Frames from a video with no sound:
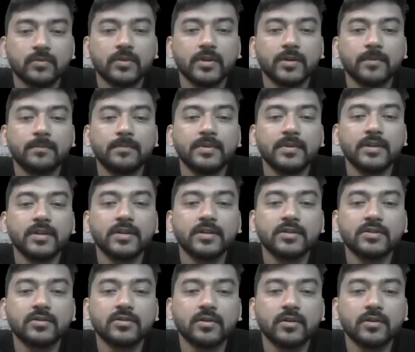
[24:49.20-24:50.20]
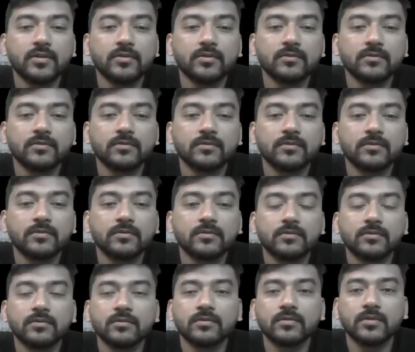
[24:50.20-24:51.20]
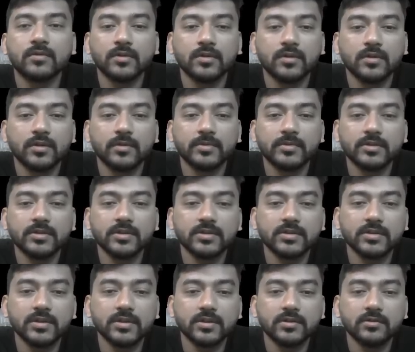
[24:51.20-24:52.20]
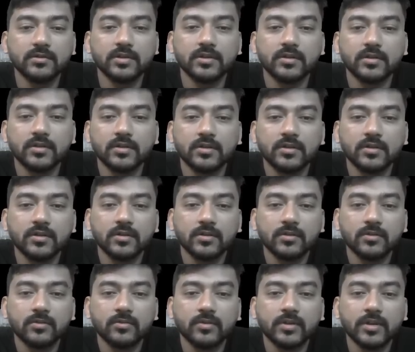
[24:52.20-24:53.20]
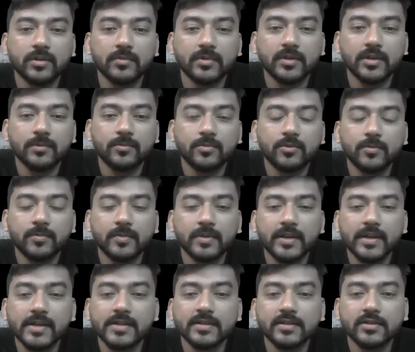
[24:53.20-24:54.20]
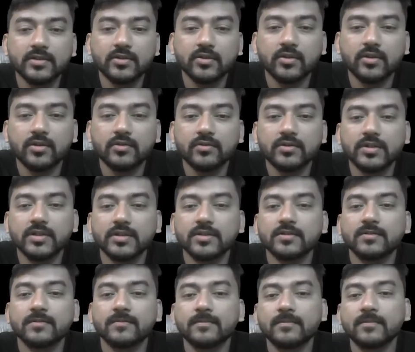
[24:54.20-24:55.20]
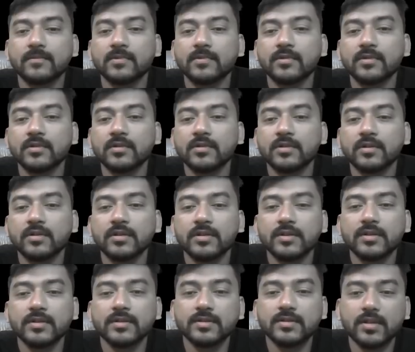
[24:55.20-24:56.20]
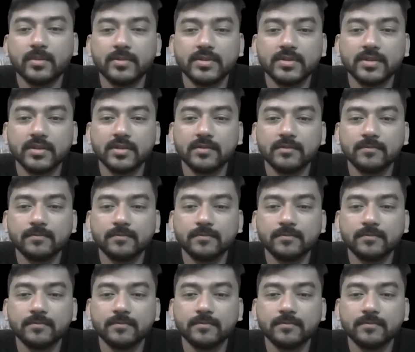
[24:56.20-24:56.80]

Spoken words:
we have bn is equal to, let's see this series. We have f of x is equal to just summation